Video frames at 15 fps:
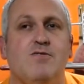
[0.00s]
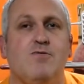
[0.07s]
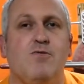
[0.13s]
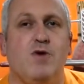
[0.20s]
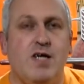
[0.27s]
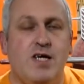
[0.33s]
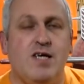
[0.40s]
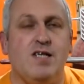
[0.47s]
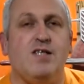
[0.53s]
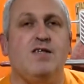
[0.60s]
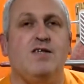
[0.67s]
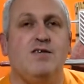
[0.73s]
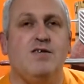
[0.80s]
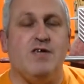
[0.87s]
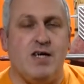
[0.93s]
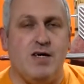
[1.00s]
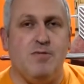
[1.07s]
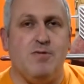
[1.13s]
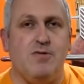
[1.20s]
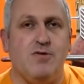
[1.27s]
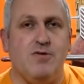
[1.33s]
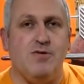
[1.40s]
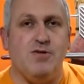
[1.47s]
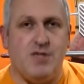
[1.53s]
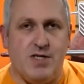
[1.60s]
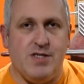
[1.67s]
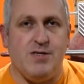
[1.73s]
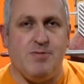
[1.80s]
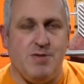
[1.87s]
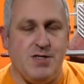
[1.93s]
wedding table
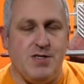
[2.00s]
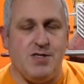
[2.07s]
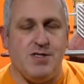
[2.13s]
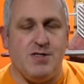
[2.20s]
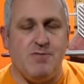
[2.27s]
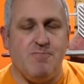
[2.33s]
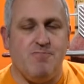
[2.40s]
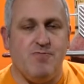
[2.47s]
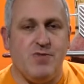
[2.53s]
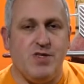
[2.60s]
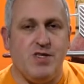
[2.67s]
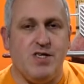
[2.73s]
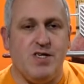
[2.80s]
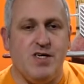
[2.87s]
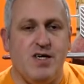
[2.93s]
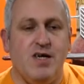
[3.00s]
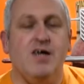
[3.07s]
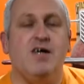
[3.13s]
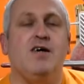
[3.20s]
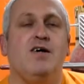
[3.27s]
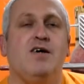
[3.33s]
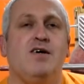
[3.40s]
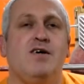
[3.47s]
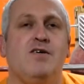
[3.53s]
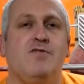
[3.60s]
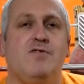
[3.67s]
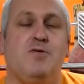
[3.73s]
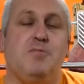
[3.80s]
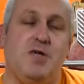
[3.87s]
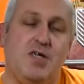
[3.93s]
centerpieces
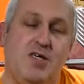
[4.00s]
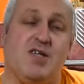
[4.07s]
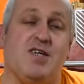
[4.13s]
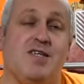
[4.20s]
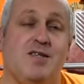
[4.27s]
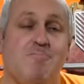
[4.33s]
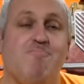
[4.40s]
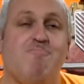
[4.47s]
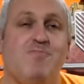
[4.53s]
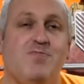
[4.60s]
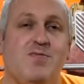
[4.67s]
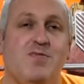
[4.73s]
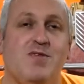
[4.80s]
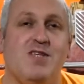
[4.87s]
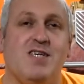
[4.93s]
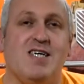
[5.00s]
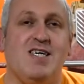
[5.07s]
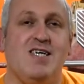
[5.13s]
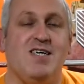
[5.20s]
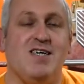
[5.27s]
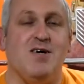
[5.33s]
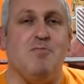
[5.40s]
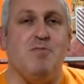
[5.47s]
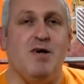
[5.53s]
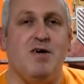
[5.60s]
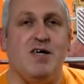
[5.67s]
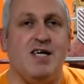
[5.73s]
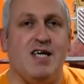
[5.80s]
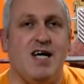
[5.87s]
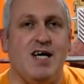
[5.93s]
for my son. He got
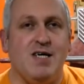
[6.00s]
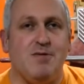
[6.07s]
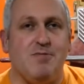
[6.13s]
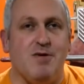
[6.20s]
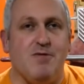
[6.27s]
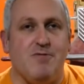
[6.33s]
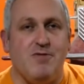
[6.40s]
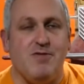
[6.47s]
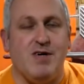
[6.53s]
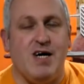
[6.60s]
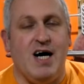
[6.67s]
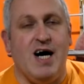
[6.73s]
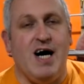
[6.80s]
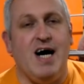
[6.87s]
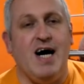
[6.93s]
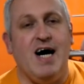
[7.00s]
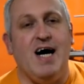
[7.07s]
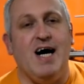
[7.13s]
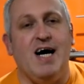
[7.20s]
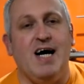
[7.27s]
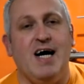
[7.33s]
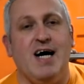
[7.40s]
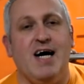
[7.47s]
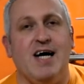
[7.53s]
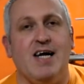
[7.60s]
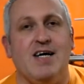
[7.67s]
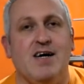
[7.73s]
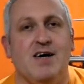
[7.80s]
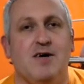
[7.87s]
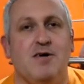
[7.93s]
married last month and
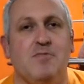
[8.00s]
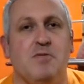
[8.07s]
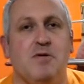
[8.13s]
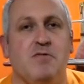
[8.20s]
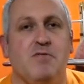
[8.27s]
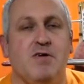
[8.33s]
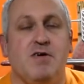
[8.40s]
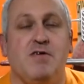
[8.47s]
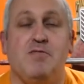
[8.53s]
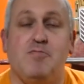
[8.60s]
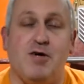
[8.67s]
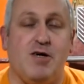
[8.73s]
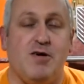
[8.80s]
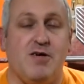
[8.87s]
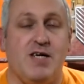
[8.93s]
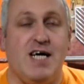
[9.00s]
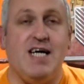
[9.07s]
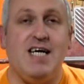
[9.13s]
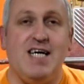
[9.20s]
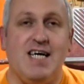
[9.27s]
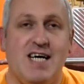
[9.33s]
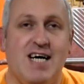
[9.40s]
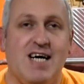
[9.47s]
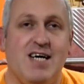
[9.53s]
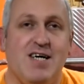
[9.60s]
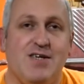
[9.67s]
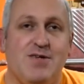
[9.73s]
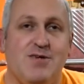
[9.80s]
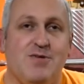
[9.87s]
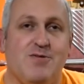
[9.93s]
I'm a very proud dad,
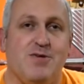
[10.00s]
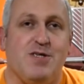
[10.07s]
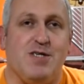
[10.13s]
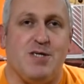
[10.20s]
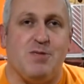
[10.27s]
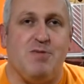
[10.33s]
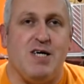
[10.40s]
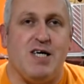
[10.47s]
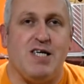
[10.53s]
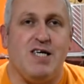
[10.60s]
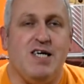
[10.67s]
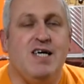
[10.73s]
as you would expect.